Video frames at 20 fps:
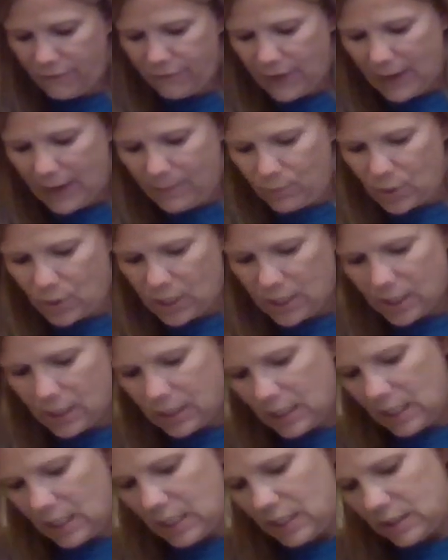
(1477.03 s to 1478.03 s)

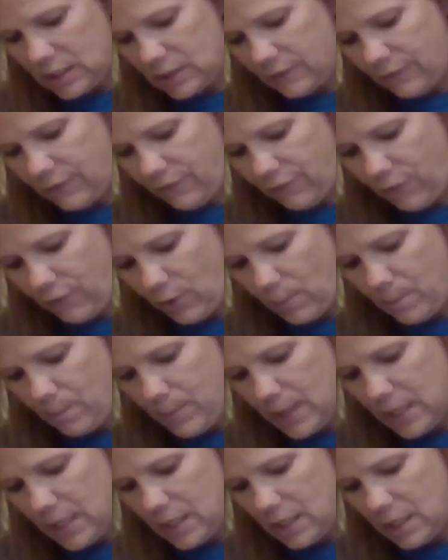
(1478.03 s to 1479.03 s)
fabric is
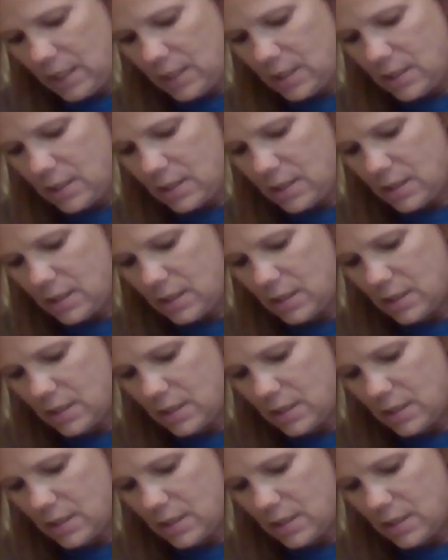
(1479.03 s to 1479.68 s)
forbidden.